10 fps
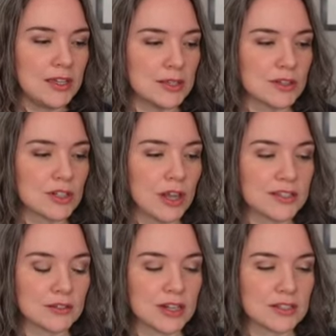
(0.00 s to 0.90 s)
So there's
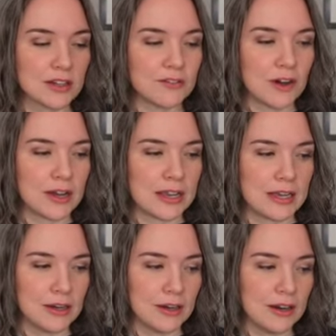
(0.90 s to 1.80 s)
lots of great stuff on
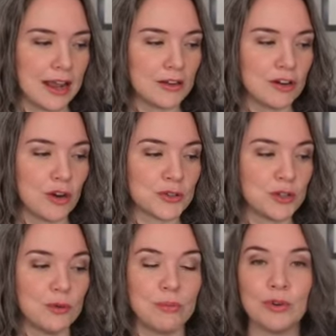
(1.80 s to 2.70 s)
here. And there are
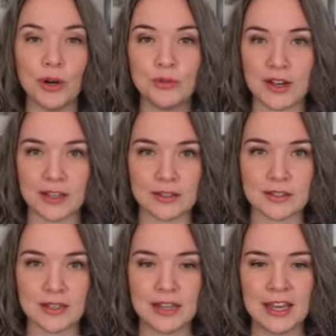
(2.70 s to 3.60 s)
also
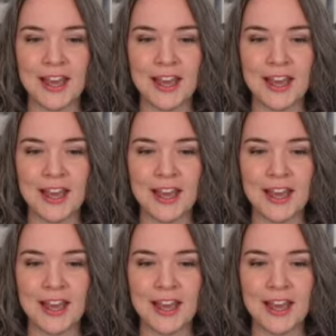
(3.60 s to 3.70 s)
profiles.